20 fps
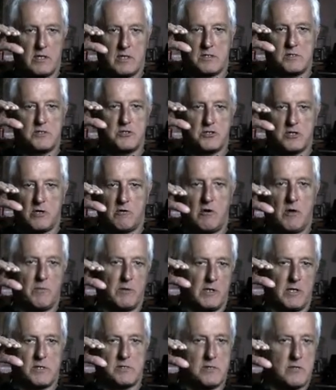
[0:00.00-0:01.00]
it doesn't show
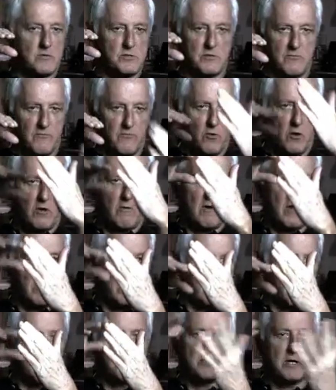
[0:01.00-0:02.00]
up unless there's a
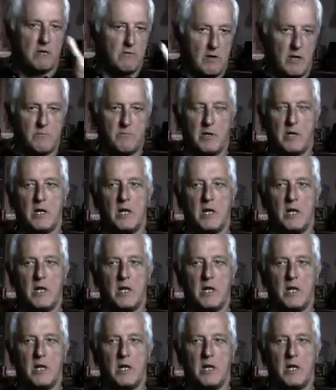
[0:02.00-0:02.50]
foreground object, right?